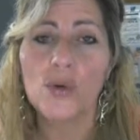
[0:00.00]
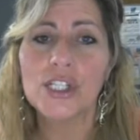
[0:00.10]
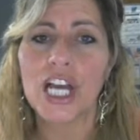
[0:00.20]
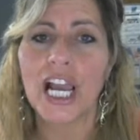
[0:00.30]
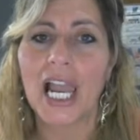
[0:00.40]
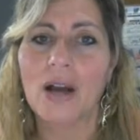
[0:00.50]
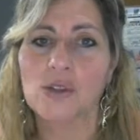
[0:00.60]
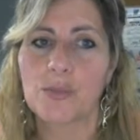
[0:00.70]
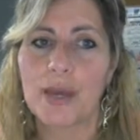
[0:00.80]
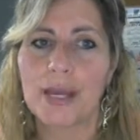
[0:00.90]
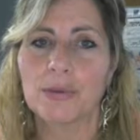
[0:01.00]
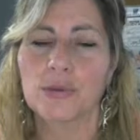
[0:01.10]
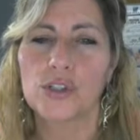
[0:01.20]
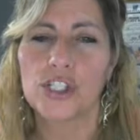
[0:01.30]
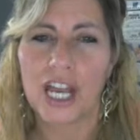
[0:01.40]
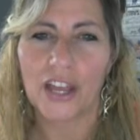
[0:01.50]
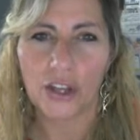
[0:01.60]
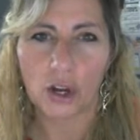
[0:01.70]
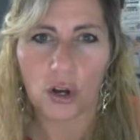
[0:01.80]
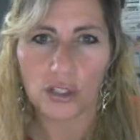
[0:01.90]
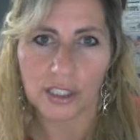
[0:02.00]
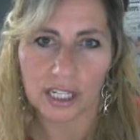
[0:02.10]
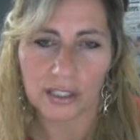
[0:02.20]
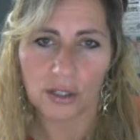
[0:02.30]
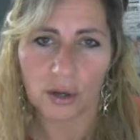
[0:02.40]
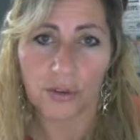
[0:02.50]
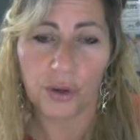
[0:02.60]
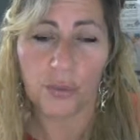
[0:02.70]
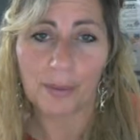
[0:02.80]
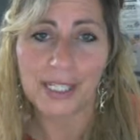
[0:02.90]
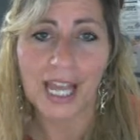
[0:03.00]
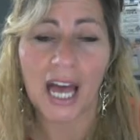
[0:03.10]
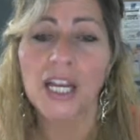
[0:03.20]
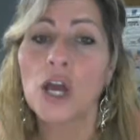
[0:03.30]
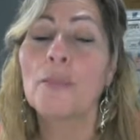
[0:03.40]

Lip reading: which allows people to share the content of your website,